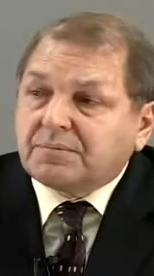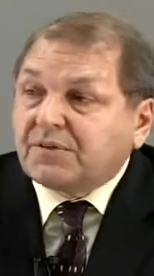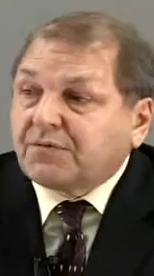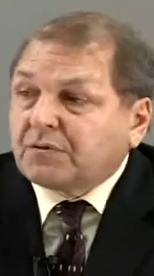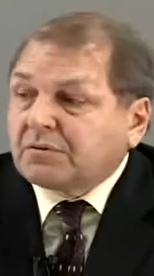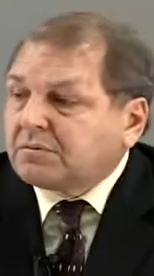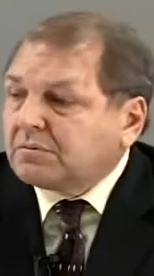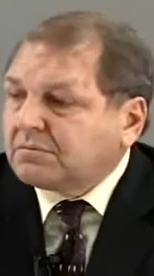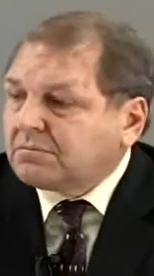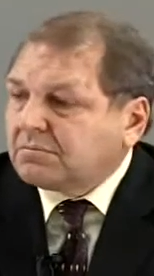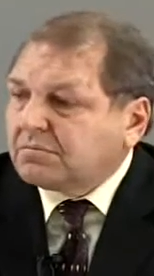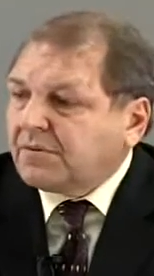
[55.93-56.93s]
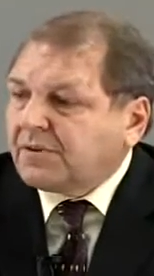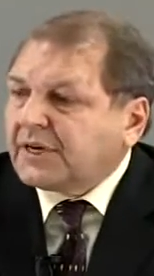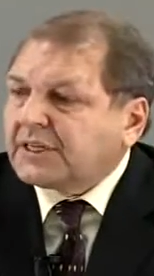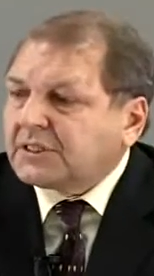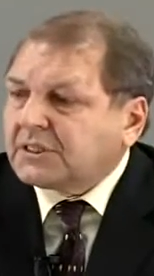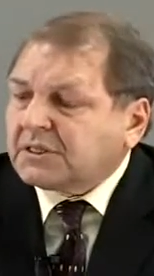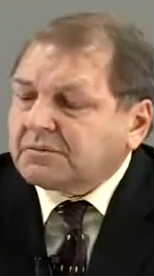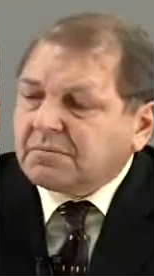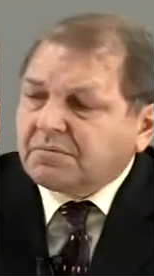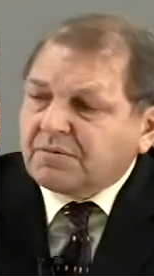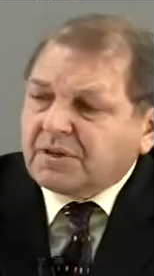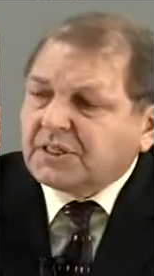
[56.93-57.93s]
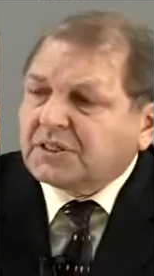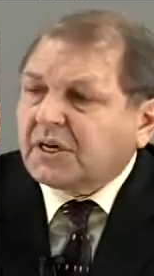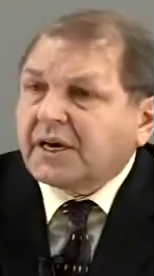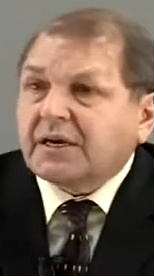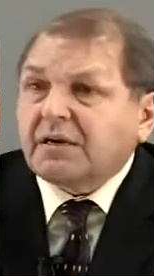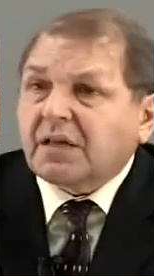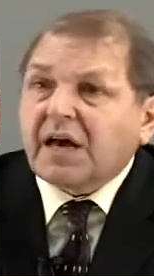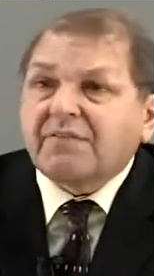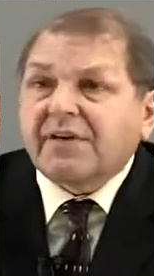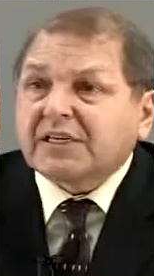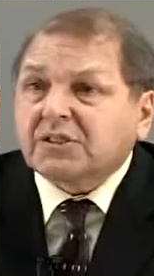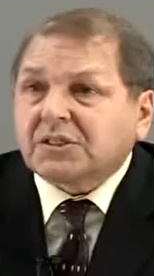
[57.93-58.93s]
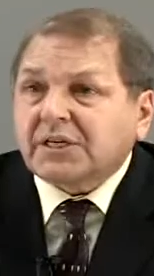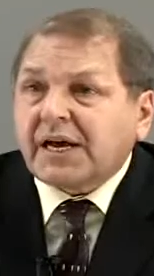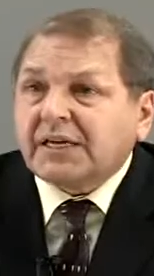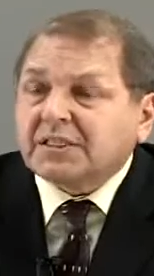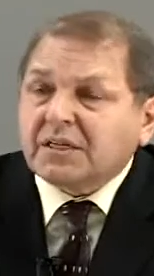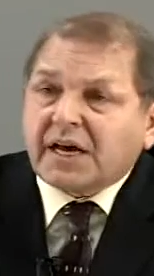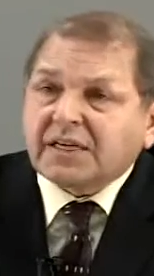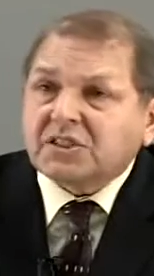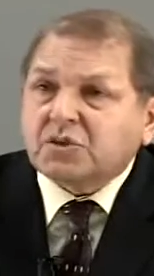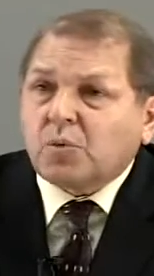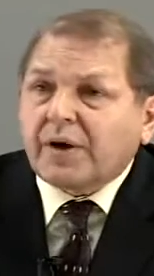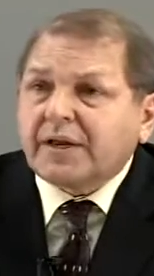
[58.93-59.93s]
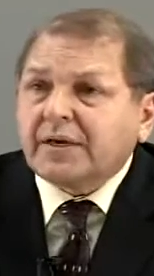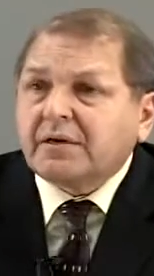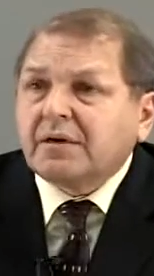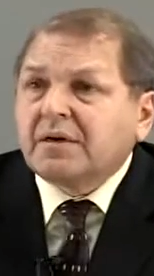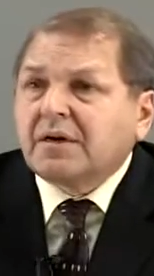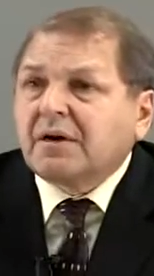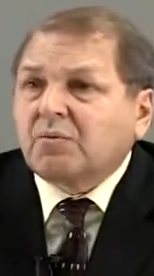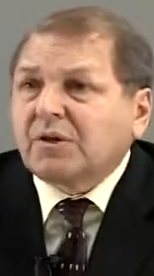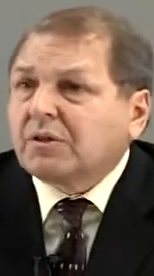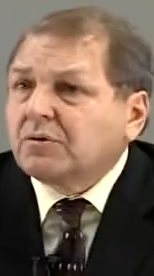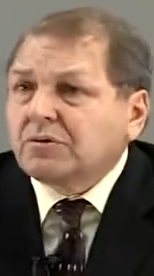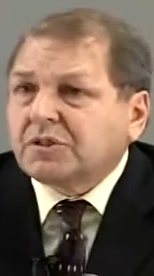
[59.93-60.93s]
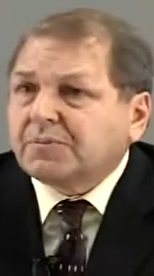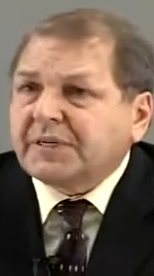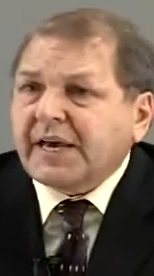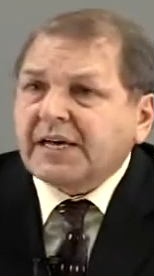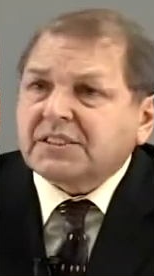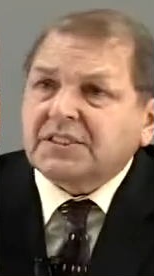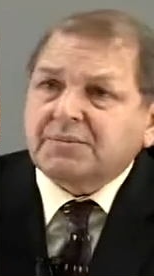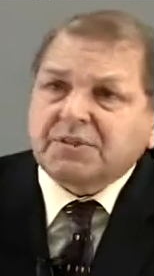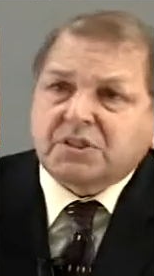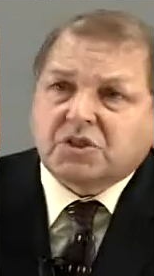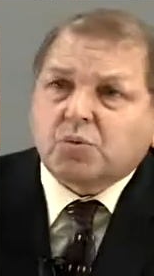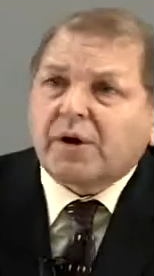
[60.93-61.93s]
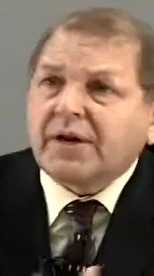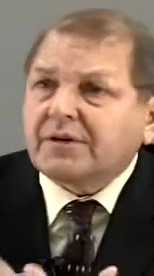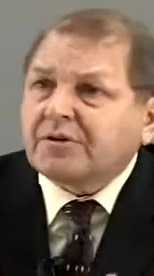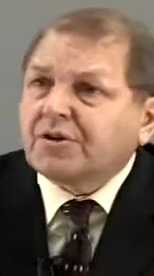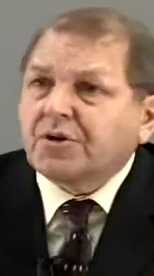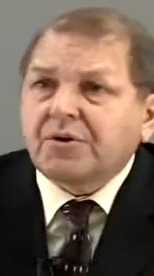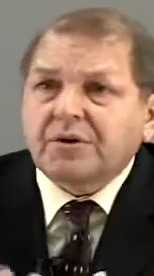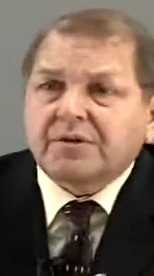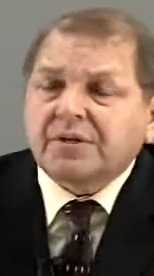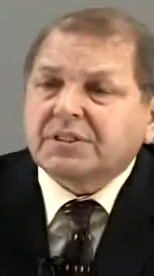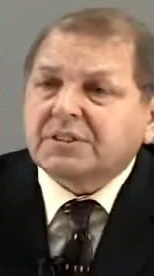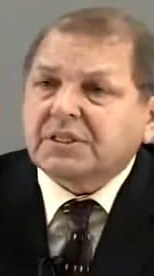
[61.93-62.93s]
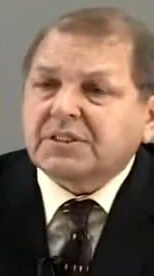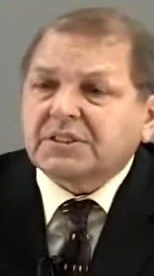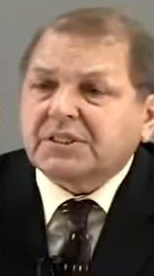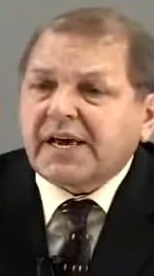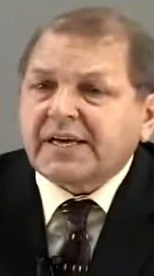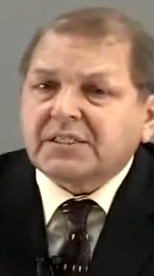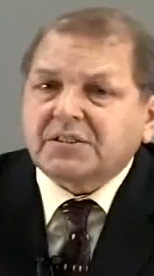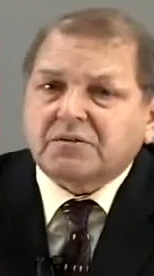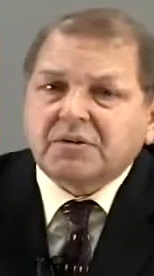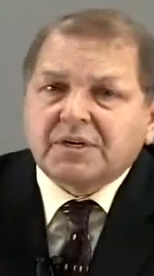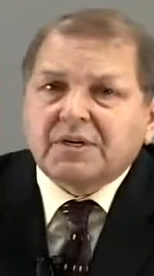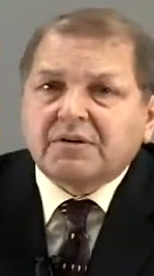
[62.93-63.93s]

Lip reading: different things, things like a lot of exercise, a lot of sweating. We lose potassium in sweat and urine and things such as that. So